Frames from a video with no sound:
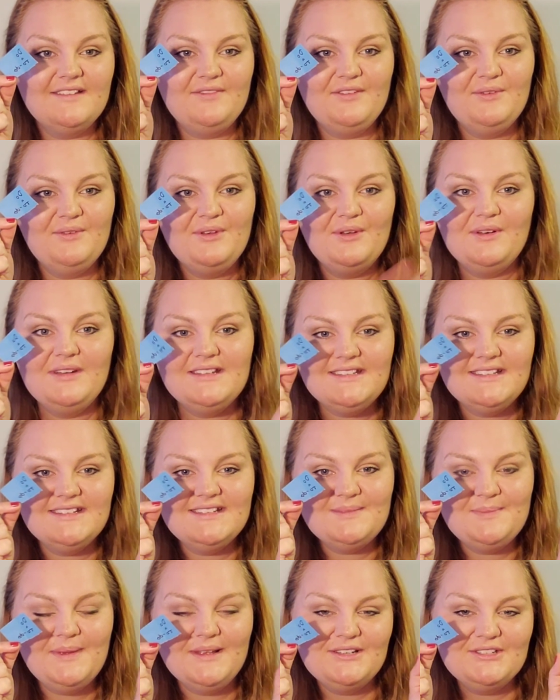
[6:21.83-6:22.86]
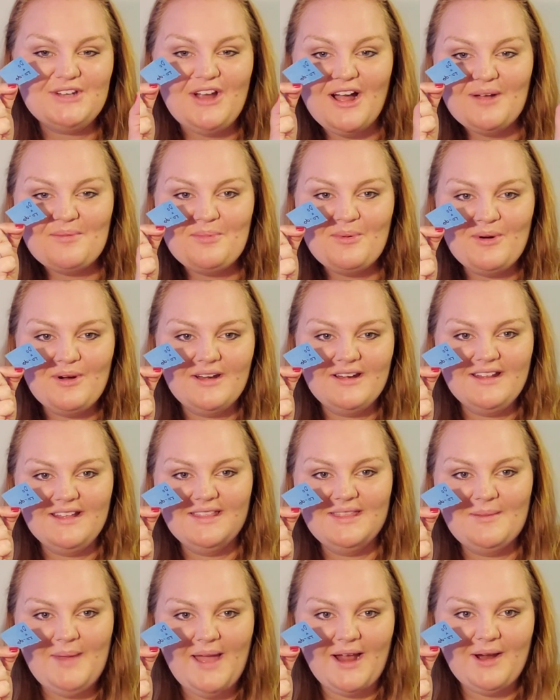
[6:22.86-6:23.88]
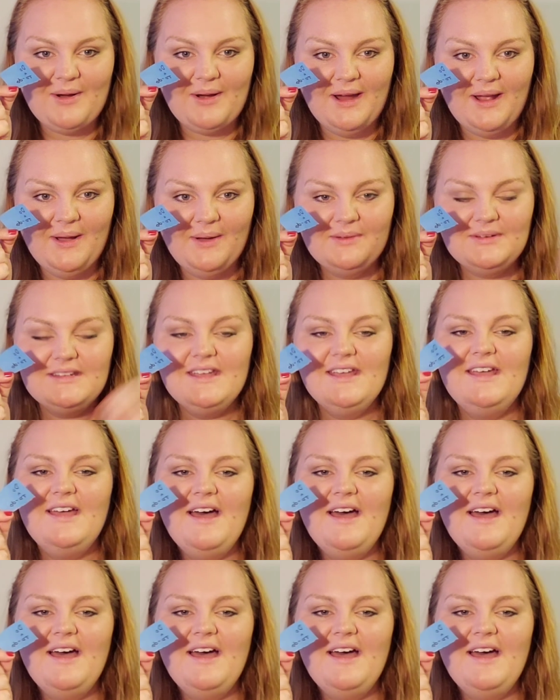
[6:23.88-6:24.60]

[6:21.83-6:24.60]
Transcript: If you notice this big chalkboard in the background,